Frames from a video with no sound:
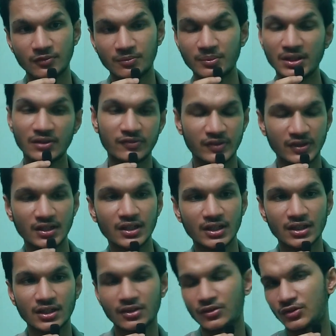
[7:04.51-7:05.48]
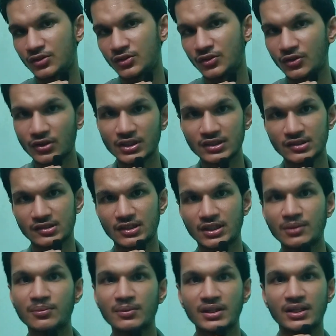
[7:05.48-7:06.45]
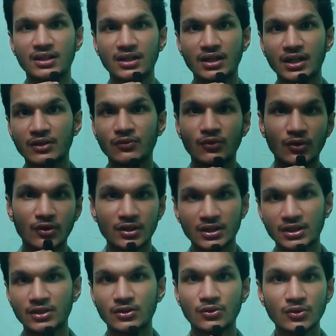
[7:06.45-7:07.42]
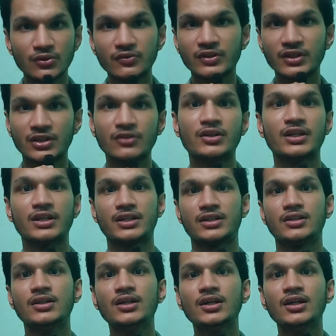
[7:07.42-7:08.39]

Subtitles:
been figuring out all this time, like I wanted a good video editor